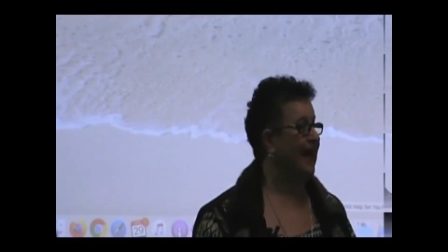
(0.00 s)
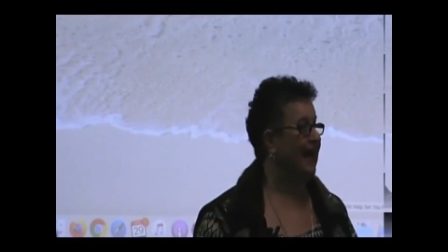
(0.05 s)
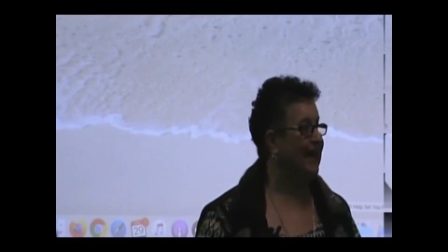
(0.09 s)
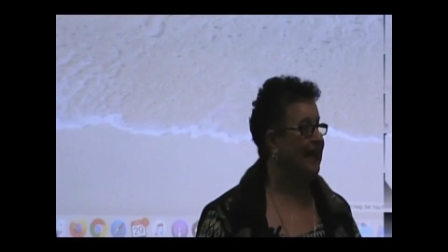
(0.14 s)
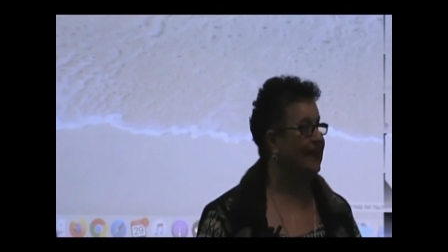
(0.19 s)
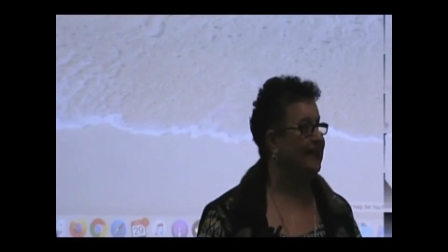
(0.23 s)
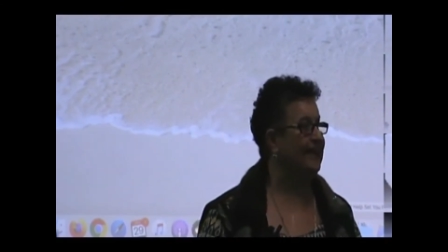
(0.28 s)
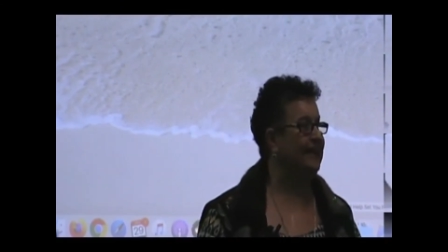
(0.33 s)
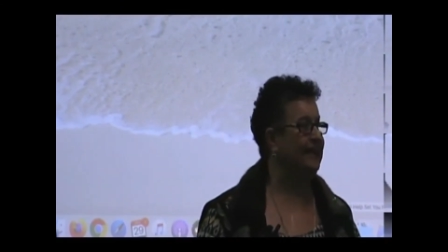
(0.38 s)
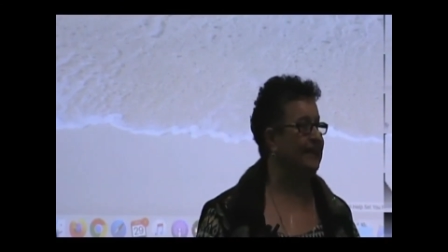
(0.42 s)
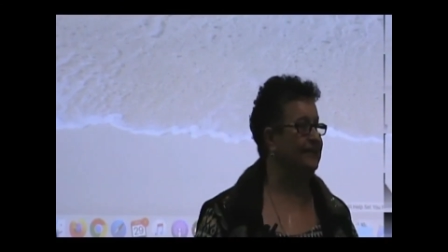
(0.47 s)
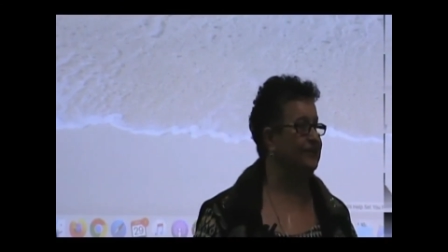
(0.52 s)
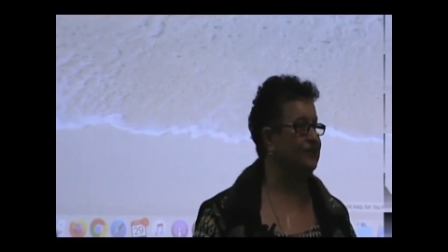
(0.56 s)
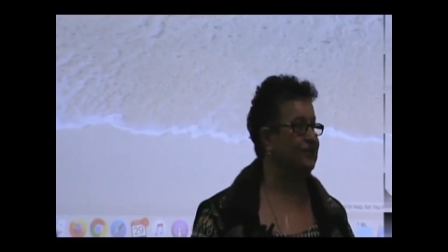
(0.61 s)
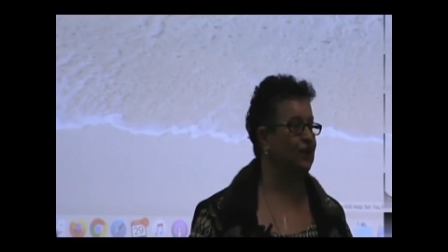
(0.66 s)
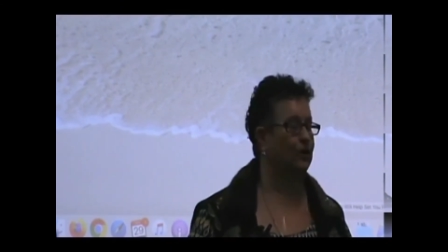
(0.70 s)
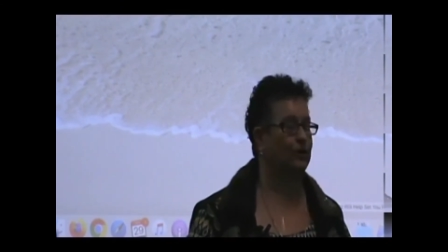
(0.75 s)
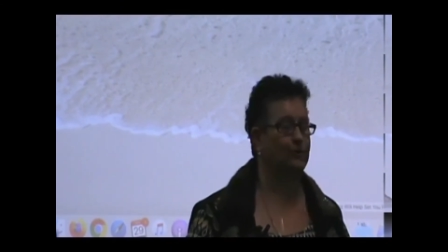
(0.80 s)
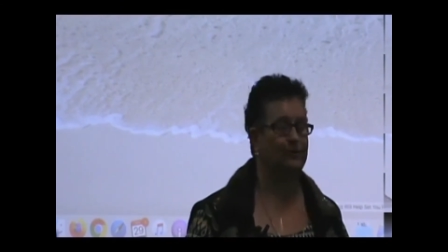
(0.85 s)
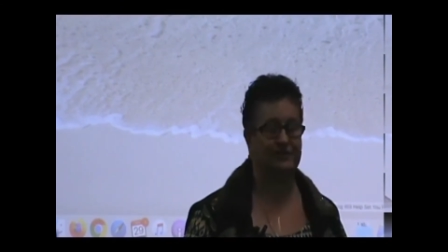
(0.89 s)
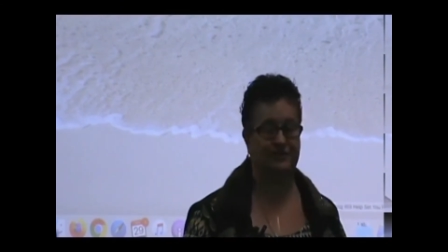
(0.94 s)
and he is
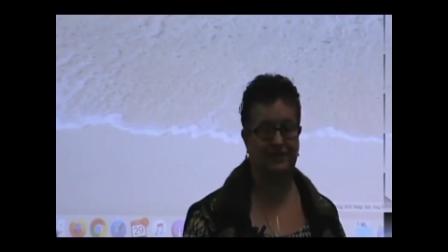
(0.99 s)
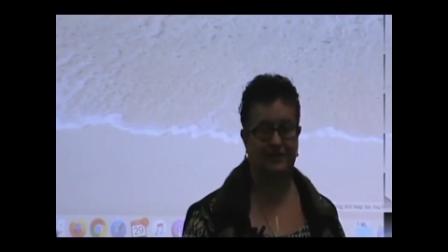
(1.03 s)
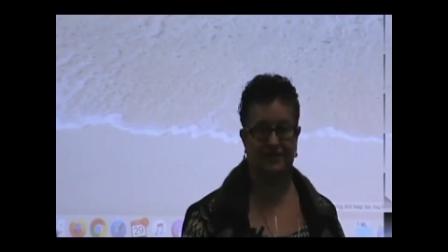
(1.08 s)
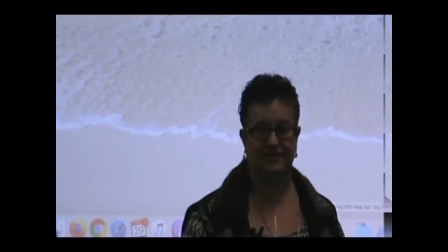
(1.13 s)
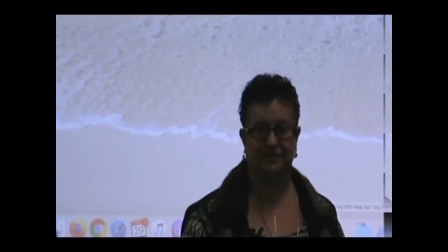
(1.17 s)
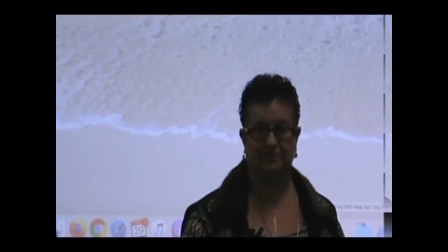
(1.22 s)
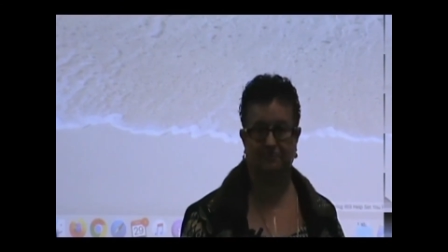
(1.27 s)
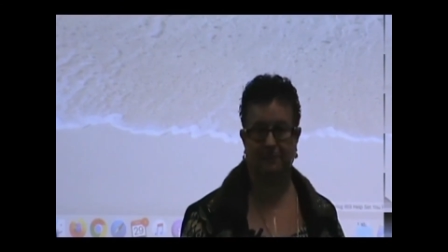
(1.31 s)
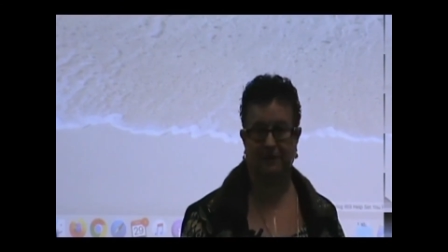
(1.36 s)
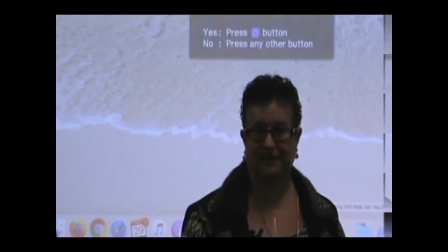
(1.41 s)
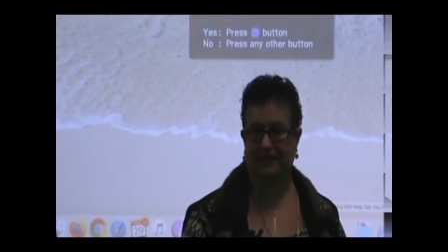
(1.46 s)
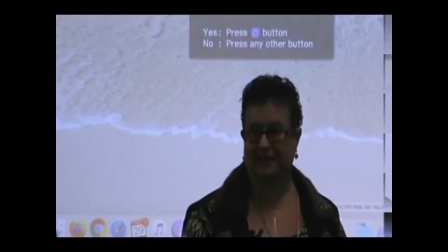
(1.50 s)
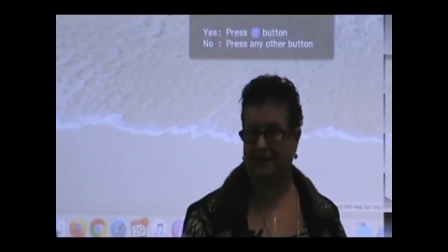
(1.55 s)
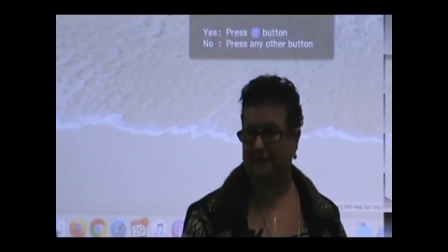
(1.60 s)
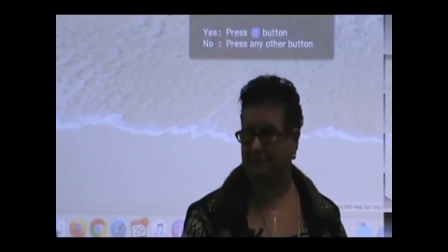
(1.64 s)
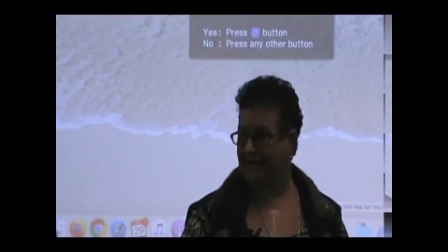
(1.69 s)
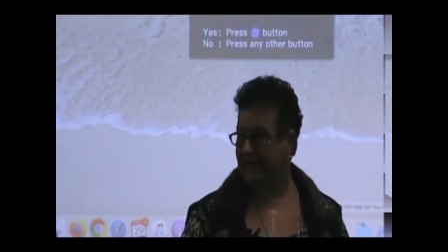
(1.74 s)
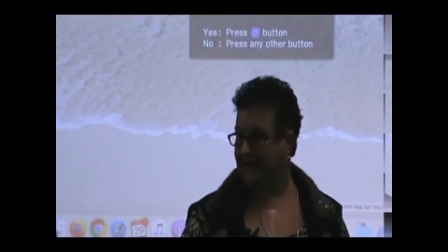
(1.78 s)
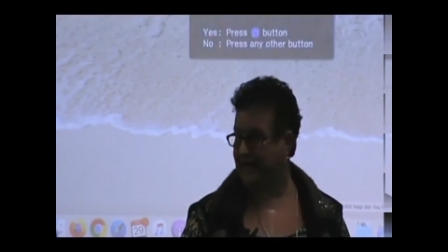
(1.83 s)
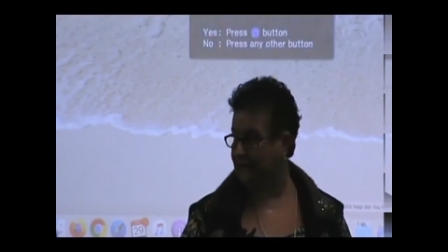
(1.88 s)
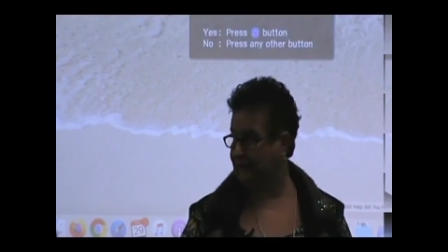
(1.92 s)
going to speak
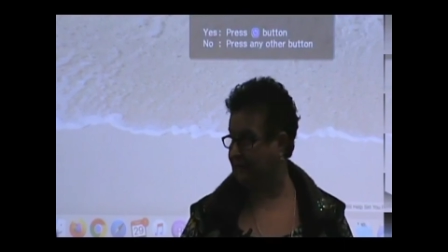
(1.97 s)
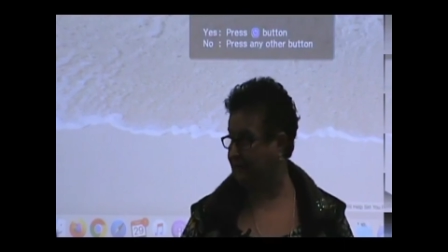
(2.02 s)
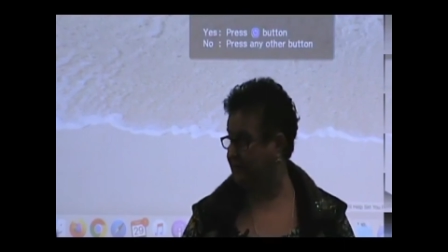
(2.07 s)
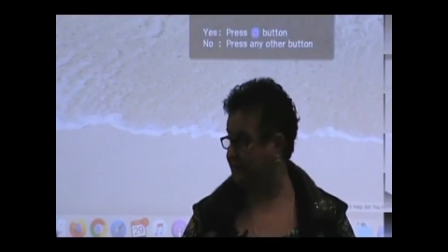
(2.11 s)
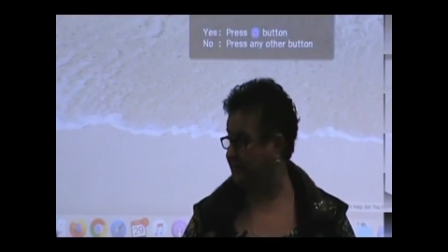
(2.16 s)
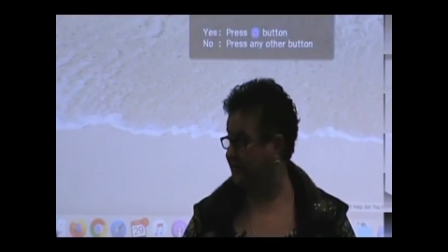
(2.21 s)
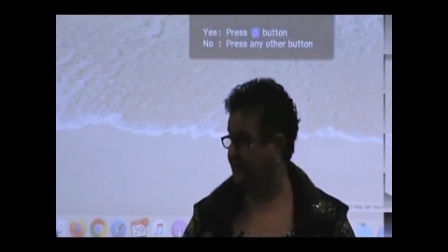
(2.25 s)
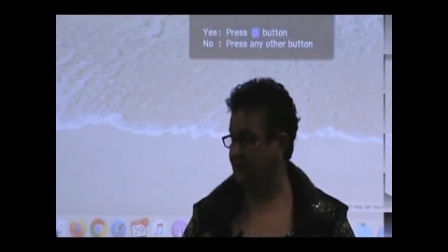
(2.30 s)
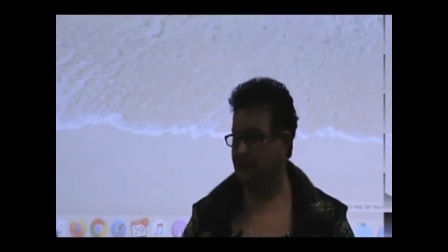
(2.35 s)
about